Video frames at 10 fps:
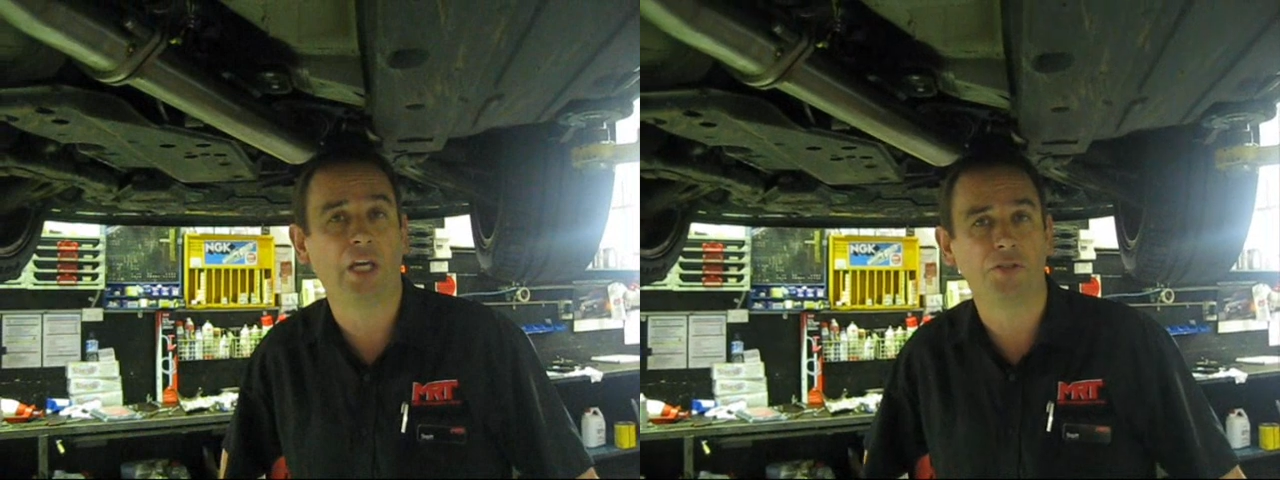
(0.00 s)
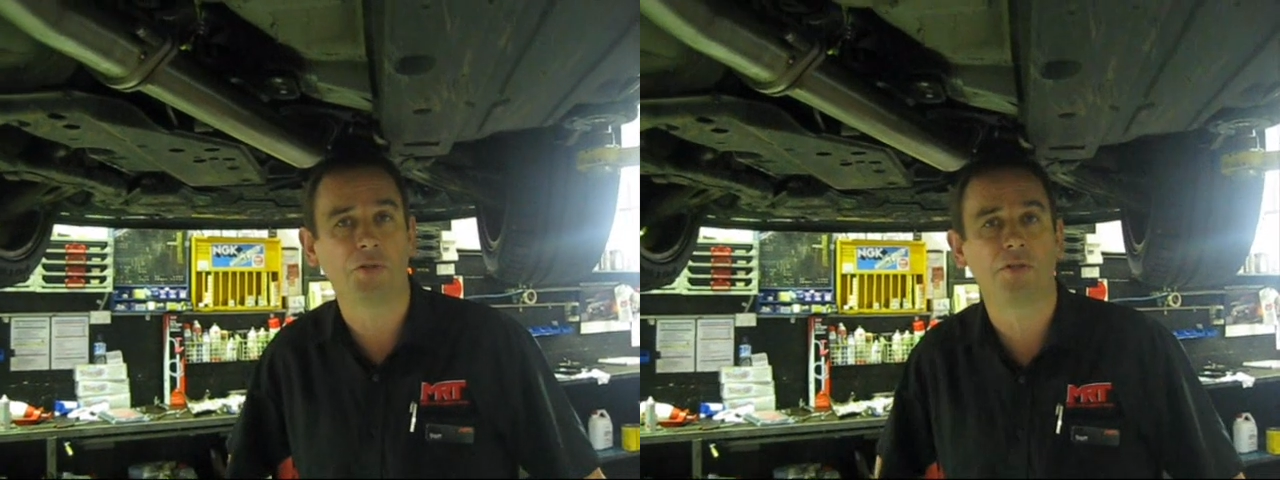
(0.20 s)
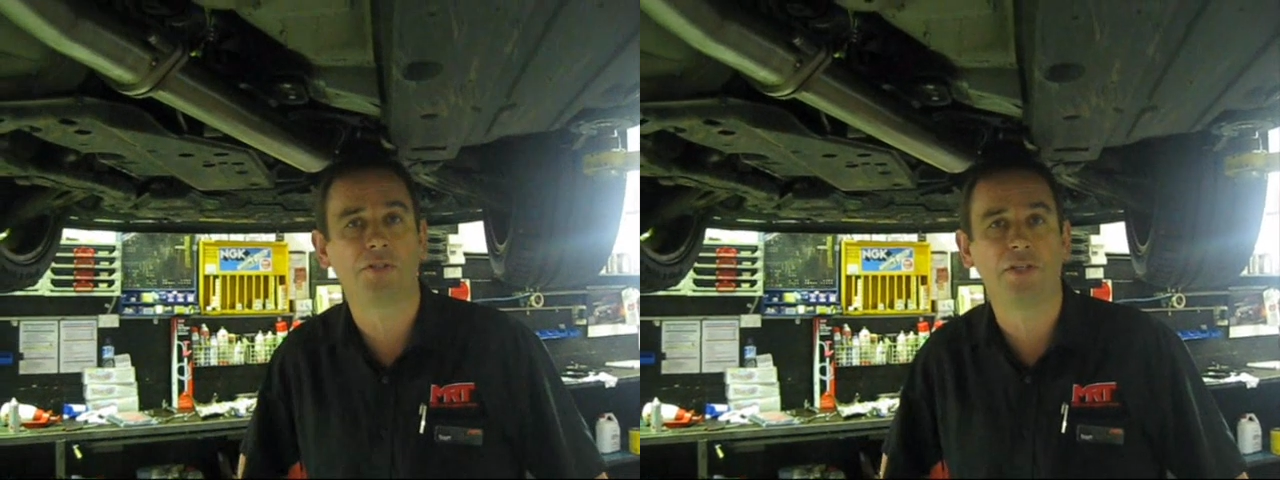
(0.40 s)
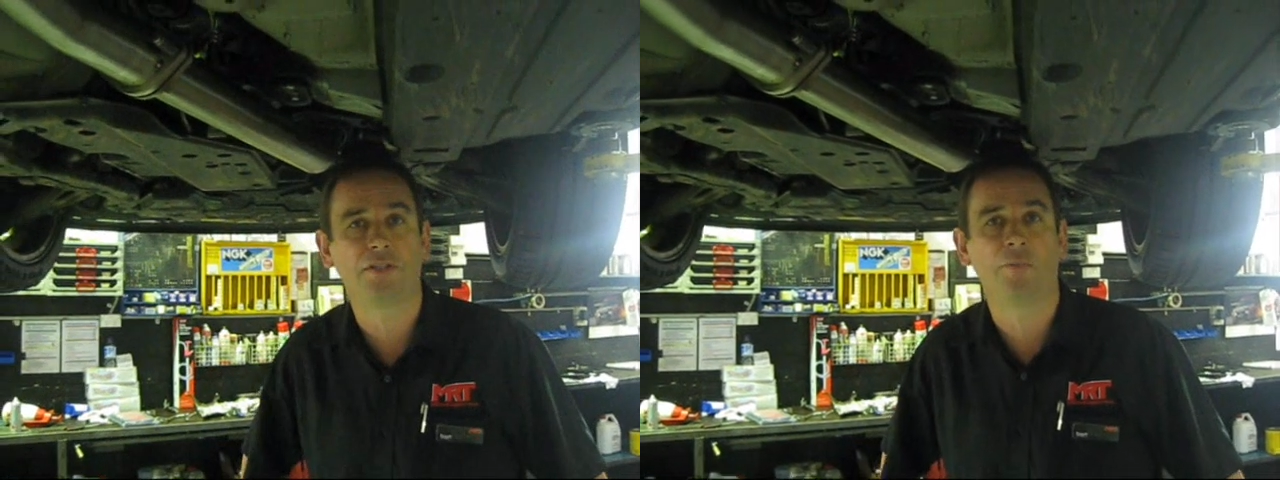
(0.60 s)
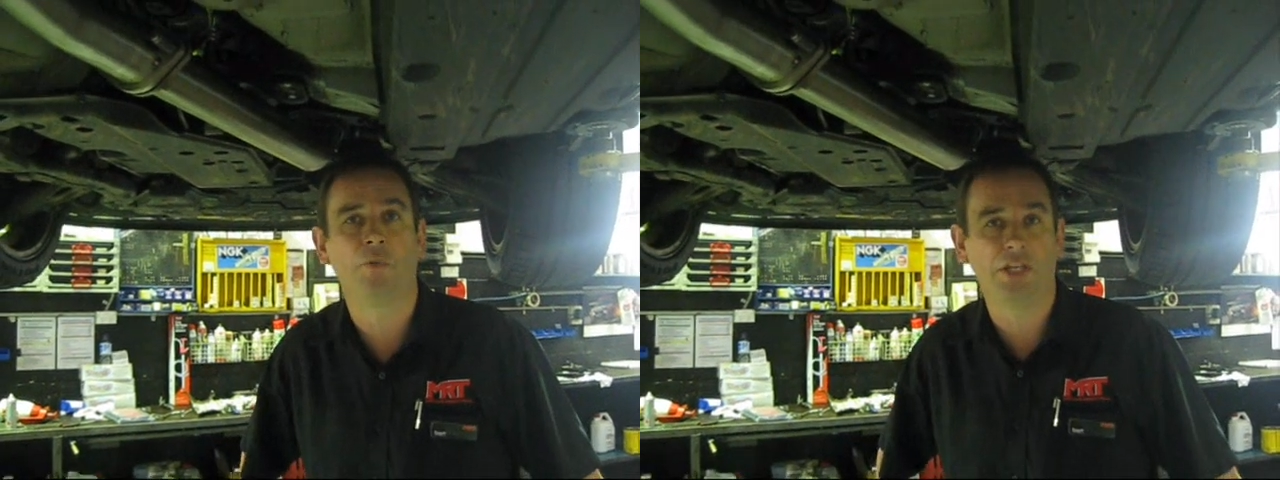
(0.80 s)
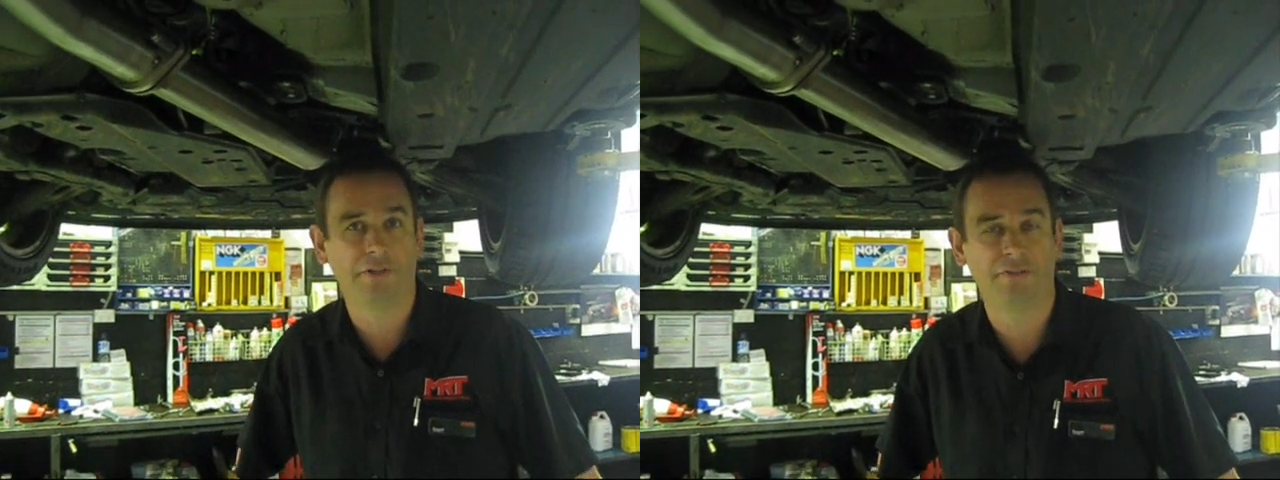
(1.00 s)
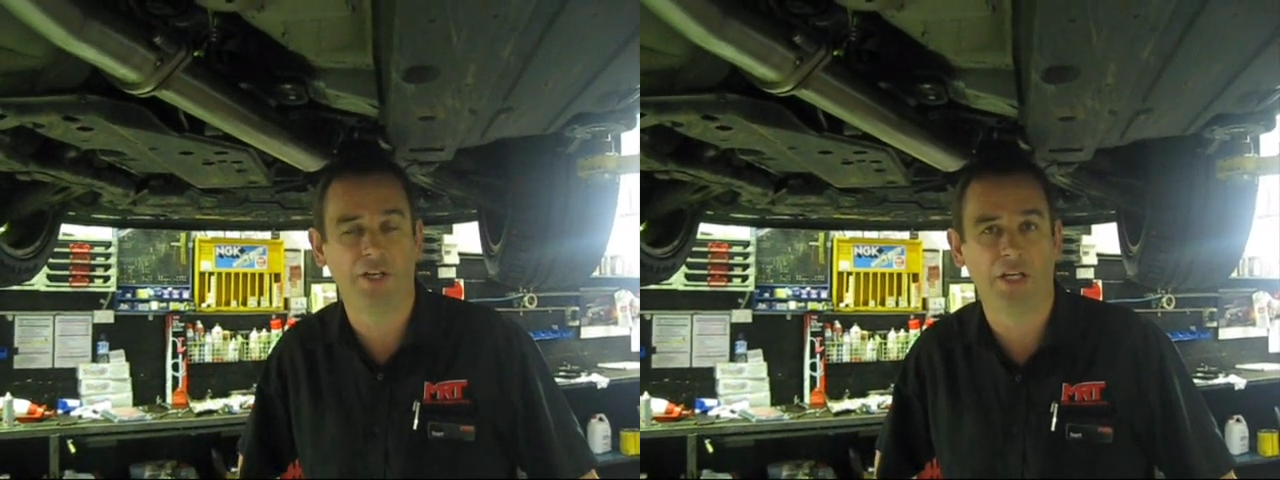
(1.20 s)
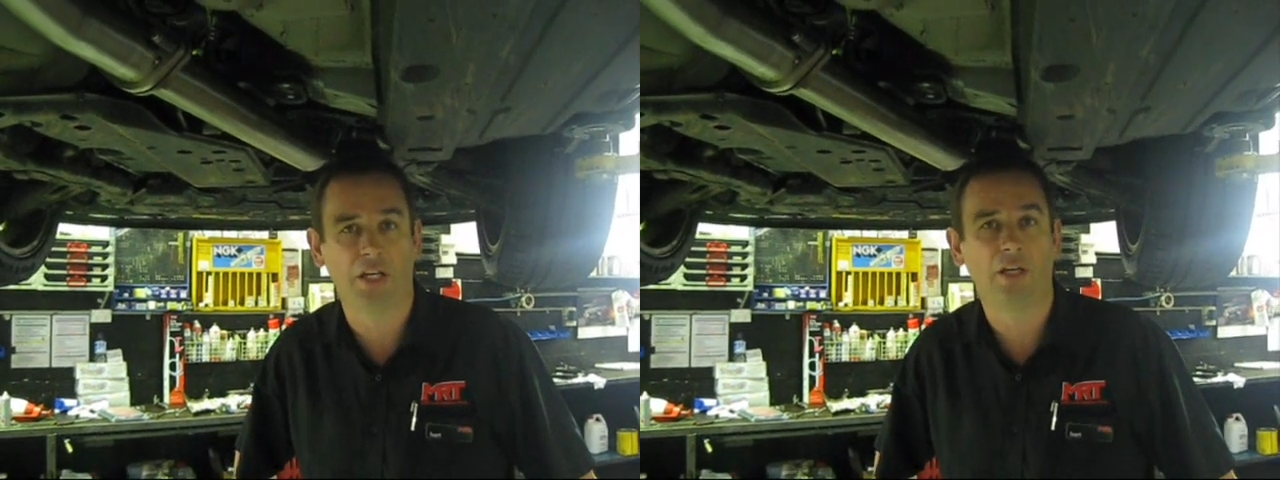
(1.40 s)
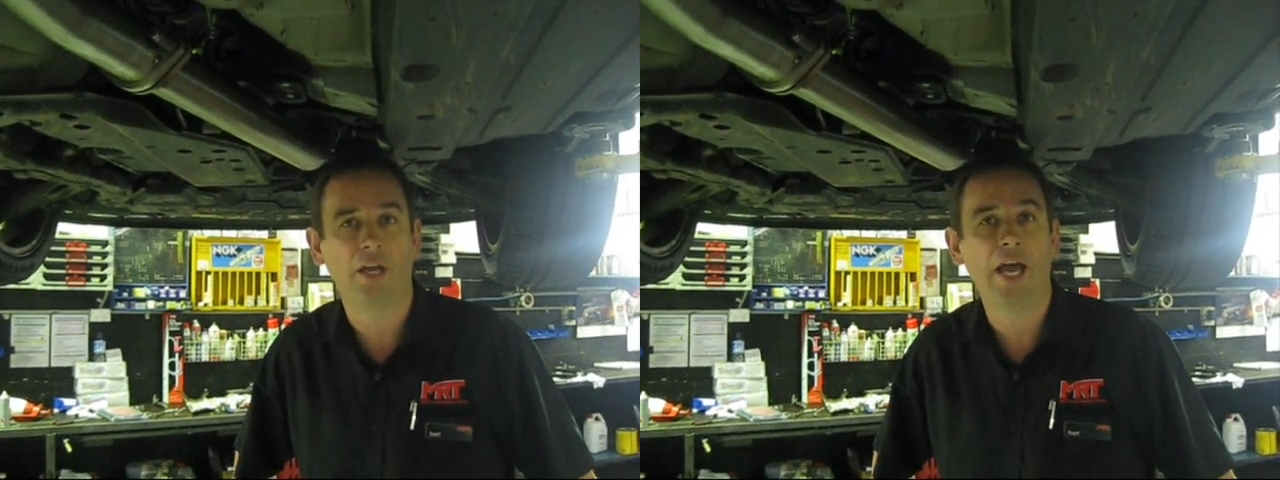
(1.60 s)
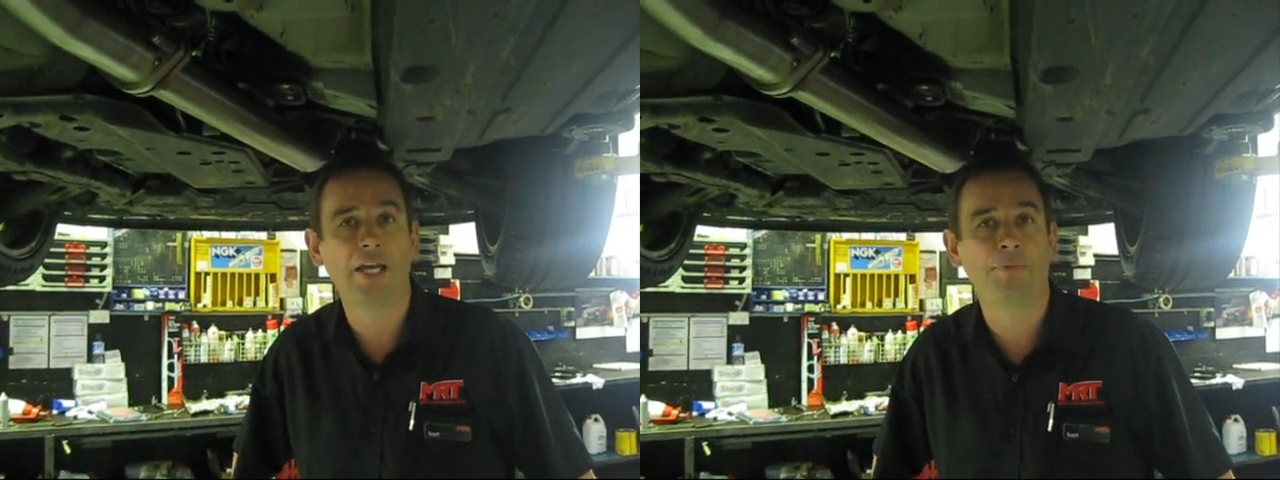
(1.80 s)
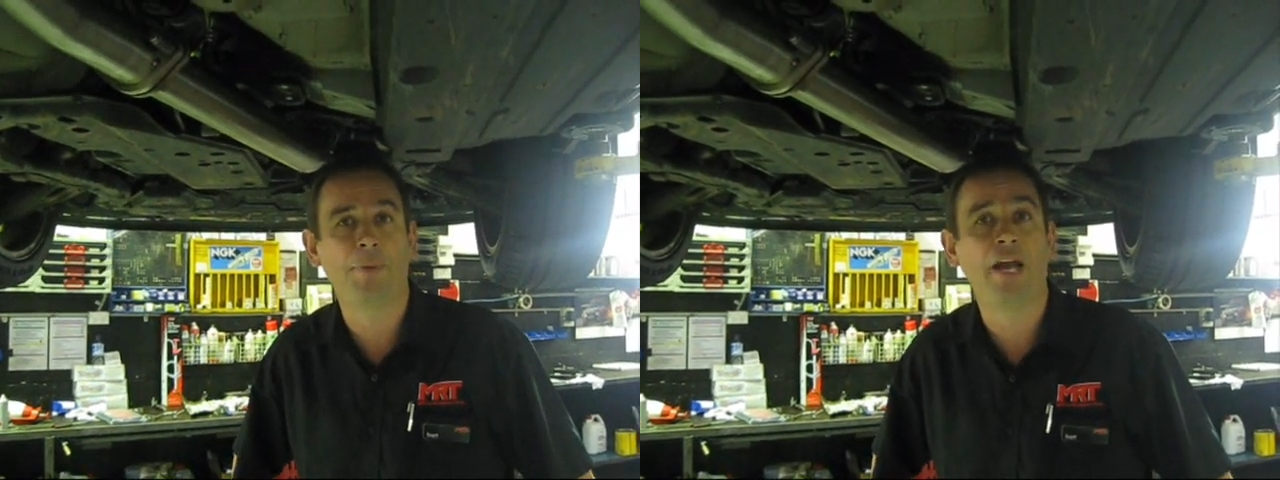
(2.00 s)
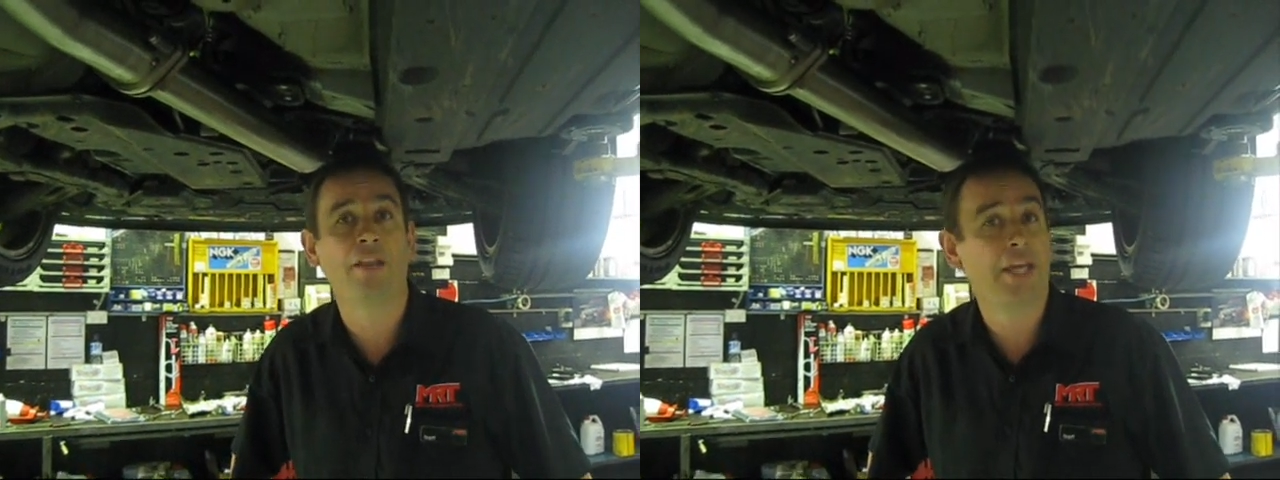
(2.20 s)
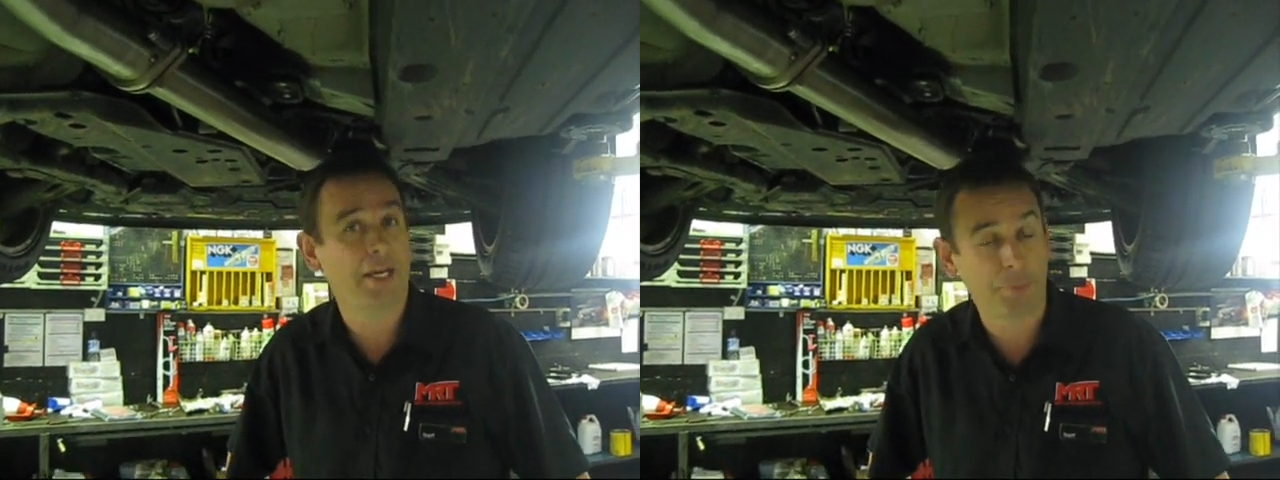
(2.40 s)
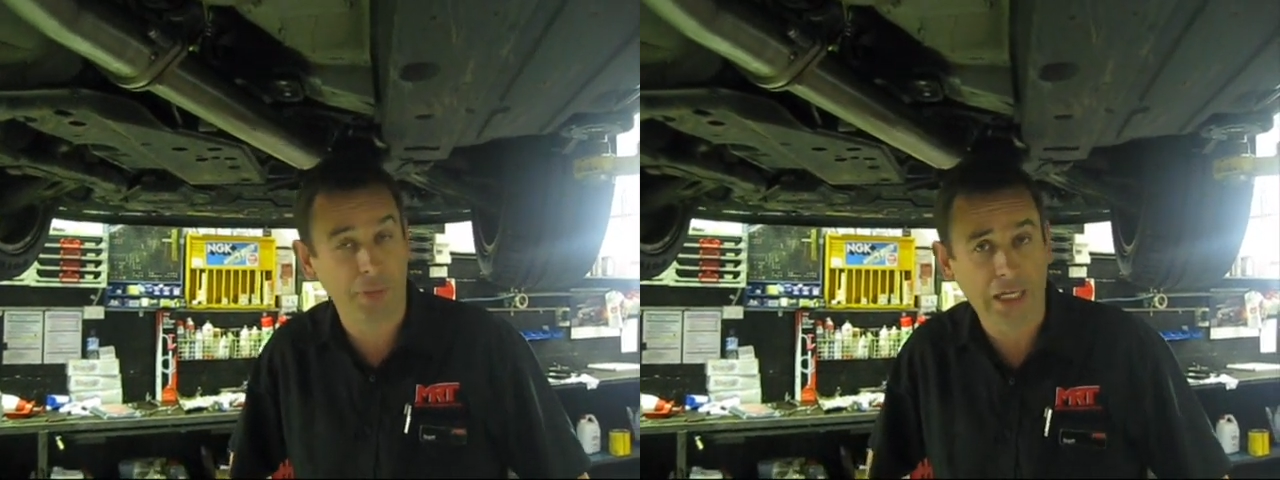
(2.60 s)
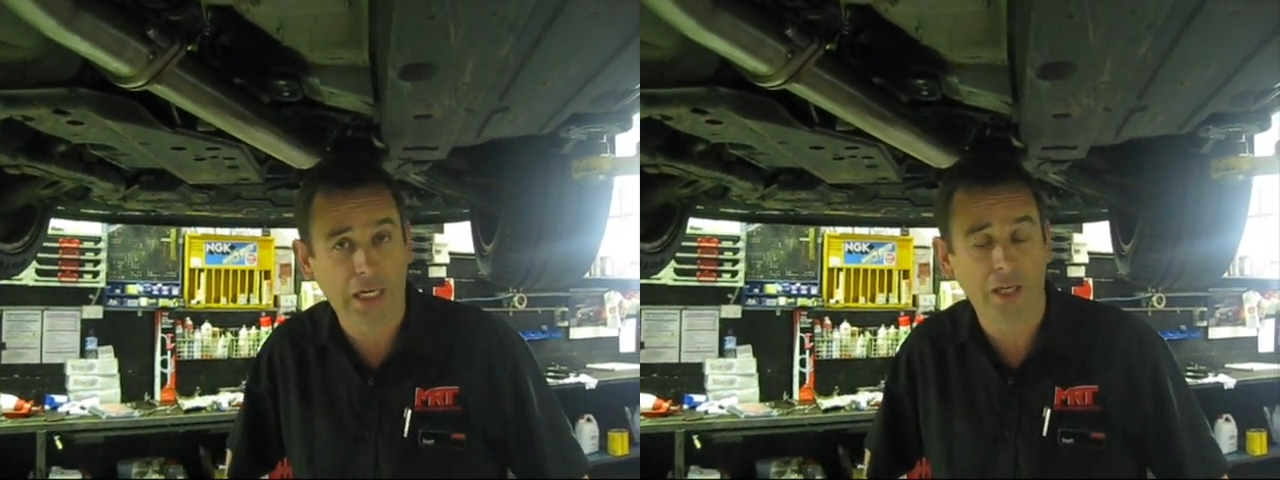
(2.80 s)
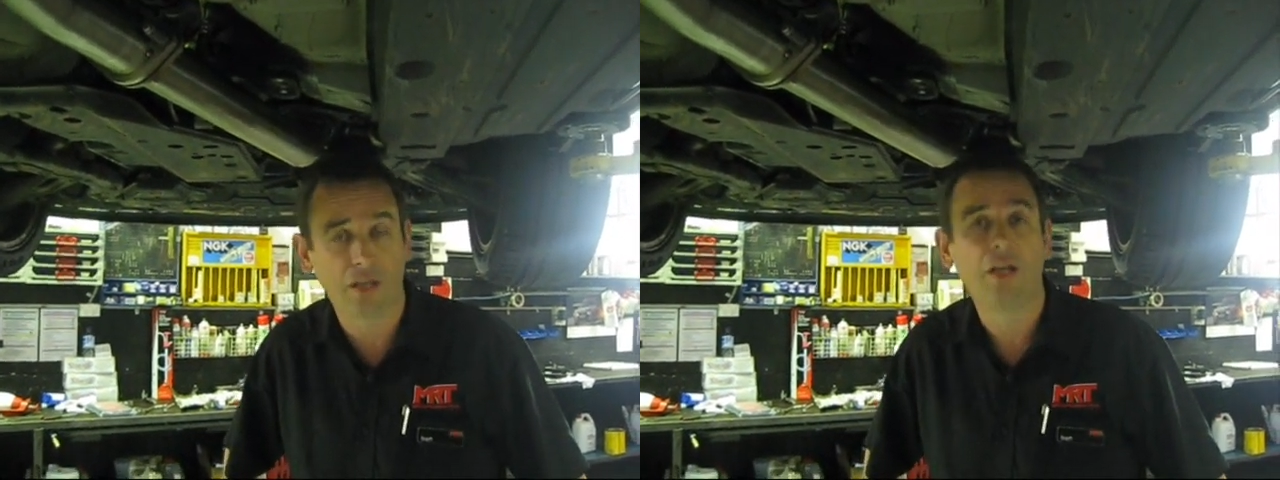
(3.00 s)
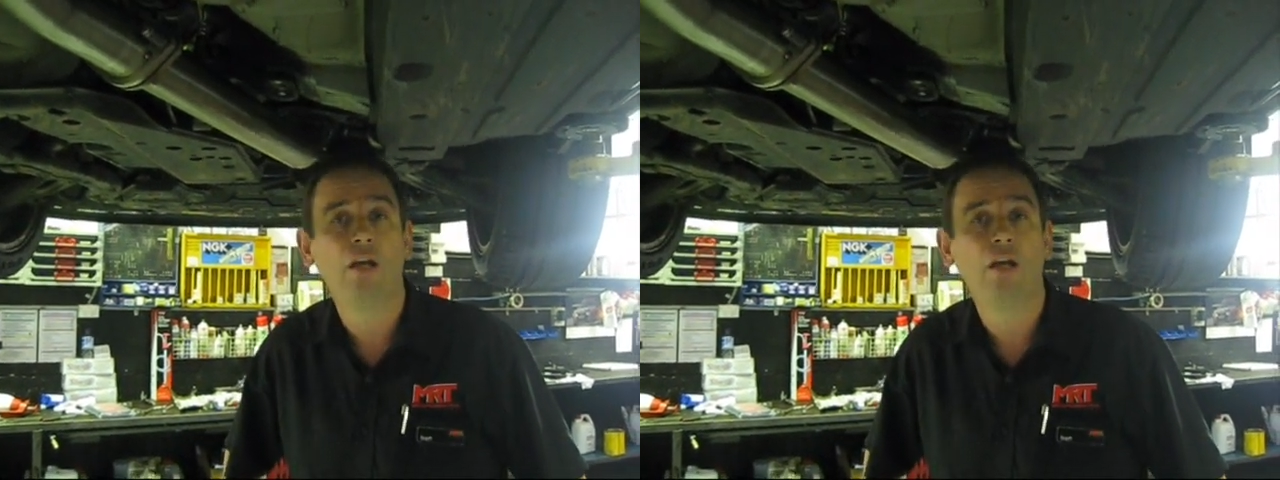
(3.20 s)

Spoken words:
exhaust system when you're fitting it as part of the XB kit